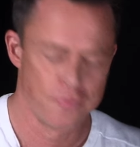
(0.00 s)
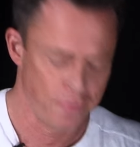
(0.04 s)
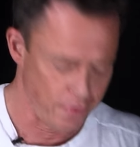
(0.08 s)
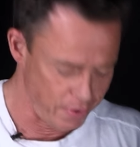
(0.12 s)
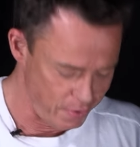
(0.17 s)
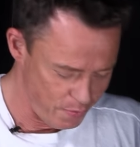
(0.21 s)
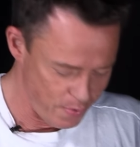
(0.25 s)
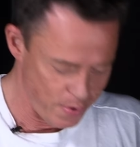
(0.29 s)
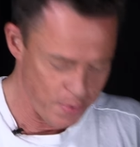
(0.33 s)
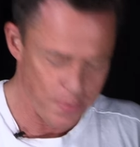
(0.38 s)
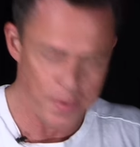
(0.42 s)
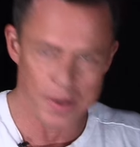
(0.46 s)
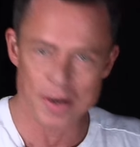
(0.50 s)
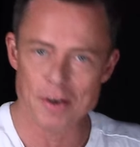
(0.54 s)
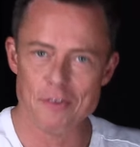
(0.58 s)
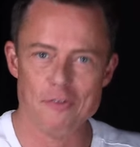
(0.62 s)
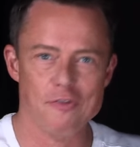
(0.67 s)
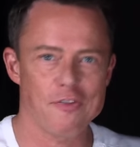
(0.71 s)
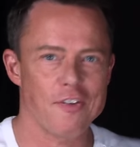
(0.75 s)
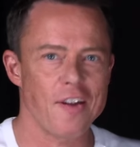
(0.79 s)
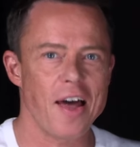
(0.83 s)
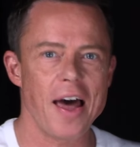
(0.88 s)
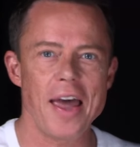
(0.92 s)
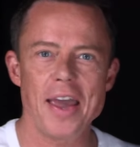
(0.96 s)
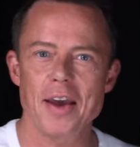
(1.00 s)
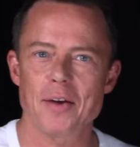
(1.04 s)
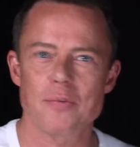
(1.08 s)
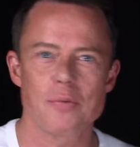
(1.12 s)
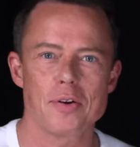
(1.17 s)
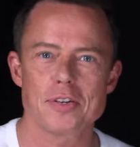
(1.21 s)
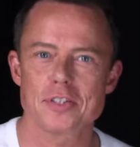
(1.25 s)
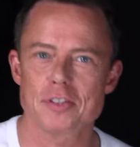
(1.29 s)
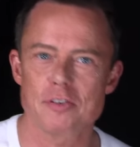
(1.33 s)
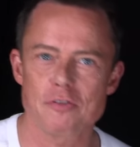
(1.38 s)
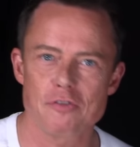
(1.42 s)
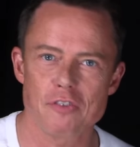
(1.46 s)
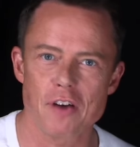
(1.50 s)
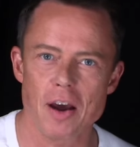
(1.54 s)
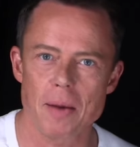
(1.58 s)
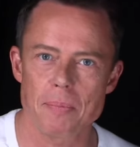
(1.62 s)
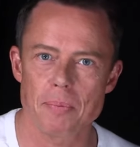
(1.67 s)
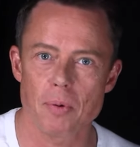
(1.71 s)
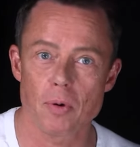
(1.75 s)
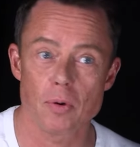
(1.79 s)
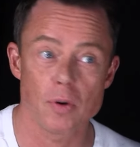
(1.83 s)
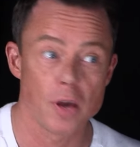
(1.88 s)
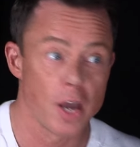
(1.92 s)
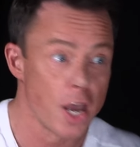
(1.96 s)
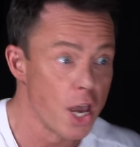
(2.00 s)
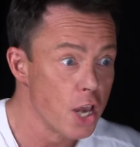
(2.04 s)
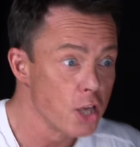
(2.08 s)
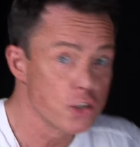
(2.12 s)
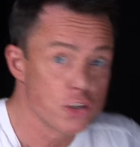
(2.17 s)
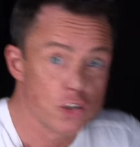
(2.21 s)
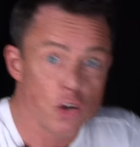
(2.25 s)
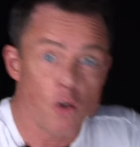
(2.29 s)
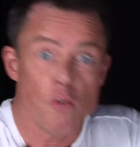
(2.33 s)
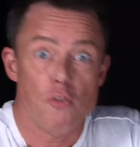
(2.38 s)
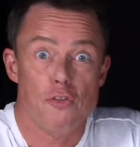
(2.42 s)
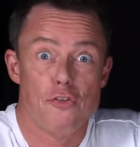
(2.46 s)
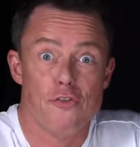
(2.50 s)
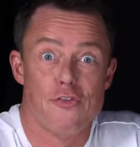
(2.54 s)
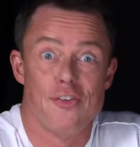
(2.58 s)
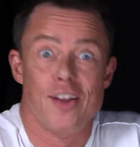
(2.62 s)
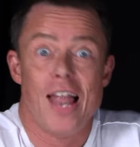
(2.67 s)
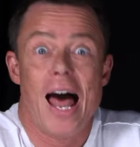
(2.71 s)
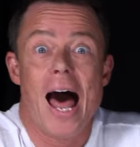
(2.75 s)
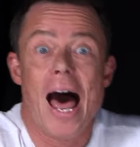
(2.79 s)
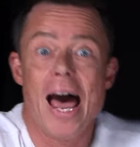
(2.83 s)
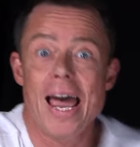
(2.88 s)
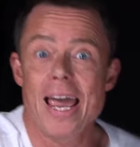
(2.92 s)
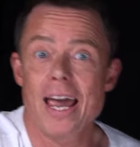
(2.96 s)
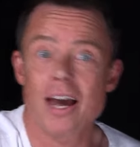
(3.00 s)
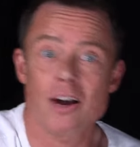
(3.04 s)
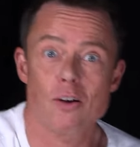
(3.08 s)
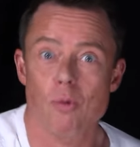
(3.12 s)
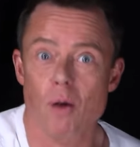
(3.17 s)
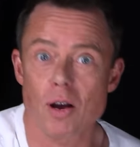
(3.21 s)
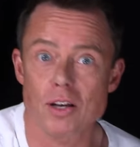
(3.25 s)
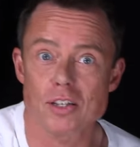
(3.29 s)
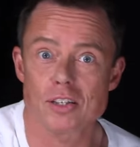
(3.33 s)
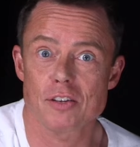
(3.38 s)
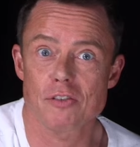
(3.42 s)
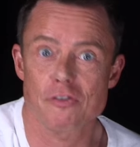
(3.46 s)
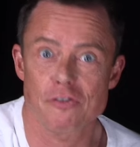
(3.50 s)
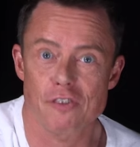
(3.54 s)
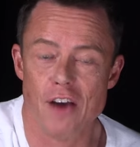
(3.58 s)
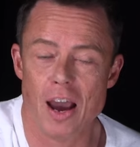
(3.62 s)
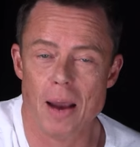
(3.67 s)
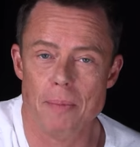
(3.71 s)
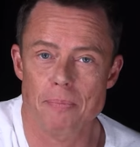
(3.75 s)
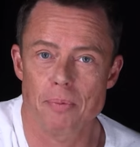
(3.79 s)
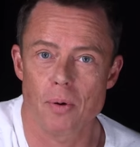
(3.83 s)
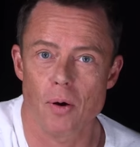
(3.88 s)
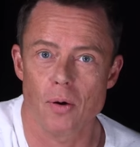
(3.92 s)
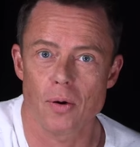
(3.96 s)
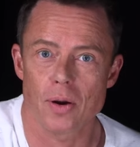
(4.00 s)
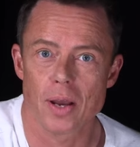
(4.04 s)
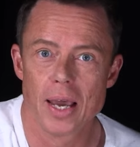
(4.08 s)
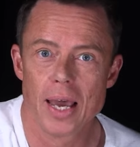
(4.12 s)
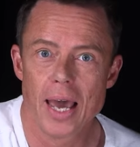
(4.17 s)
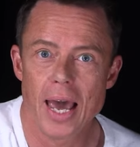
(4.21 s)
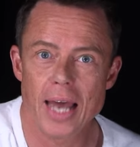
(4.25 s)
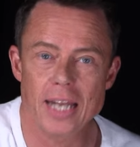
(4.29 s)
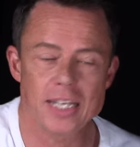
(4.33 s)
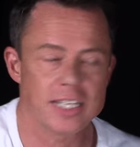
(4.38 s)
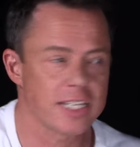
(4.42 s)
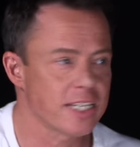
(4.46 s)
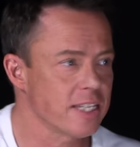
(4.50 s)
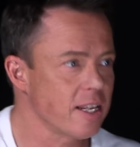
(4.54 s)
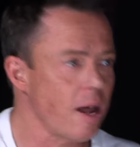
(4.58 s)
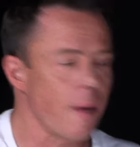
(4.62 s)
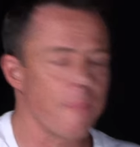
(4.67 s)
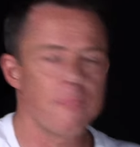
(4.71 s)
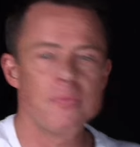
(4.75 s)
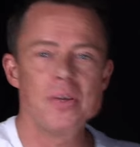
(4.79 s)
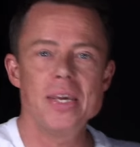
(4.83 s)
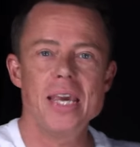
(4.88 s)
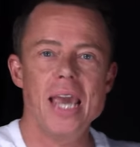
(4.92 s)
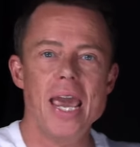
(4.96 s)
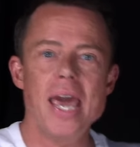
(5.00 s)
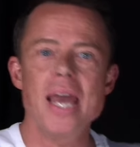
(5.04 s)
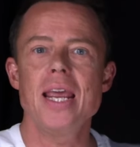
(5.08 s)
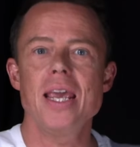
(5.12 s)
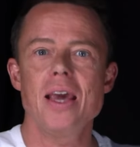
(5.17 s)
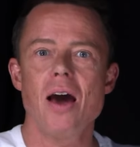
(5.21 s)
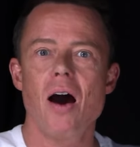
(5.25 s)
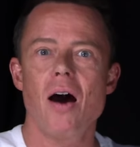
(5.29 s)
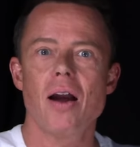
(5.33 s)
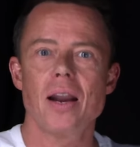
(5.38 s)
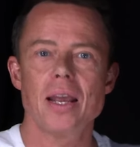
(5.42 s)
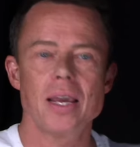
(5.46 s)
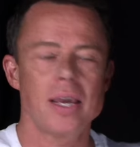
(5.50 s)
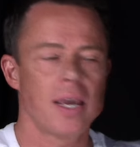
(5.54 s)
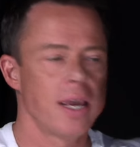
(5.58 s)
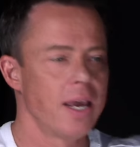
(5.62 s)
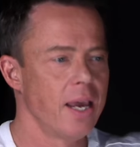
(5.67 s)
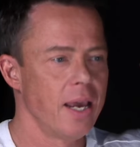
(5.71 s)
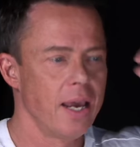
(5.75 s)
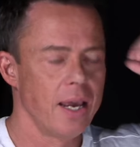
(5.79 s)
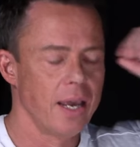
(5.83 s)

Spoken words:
We want to fly across the fretboard. So fly across the fretboard and stop the idiotic